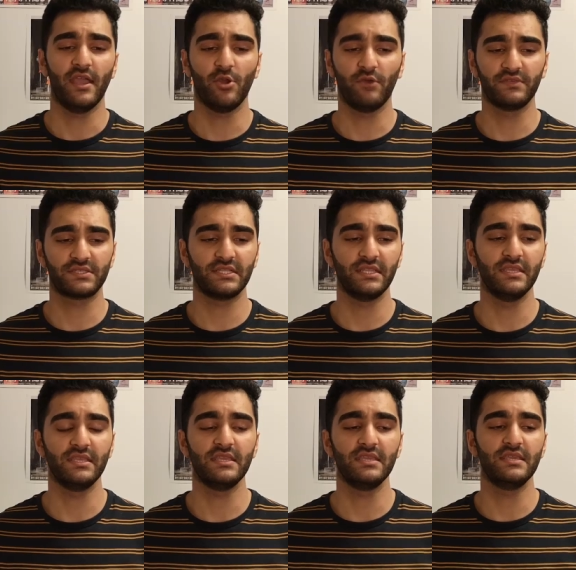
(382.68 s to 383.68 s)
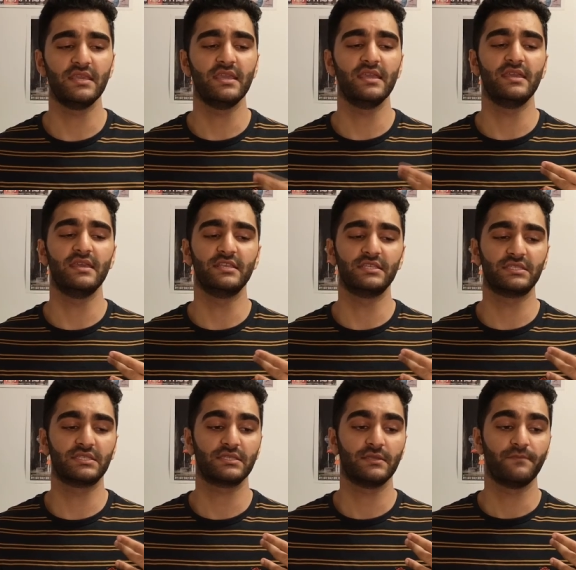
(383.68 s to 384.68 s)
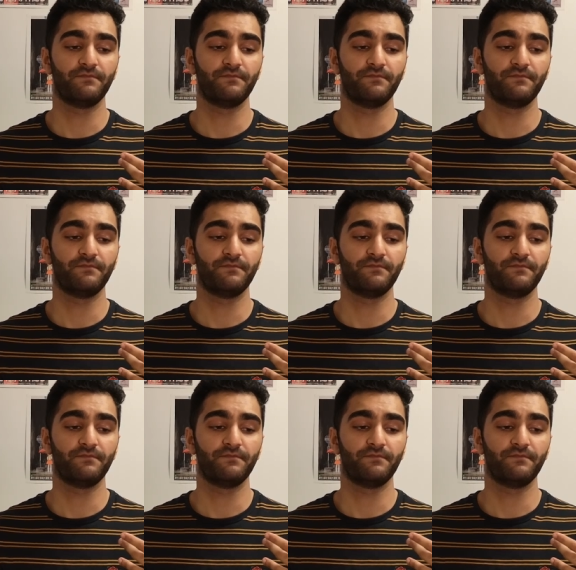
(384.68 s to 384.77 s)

And obviously, he is